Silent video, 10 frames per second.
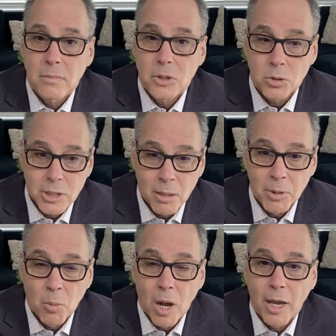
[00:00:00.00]
So tell me
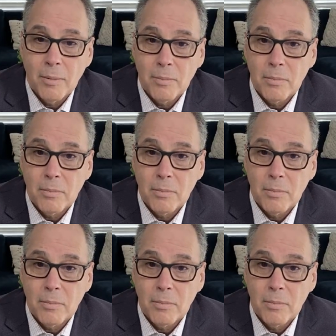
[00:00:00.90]
why.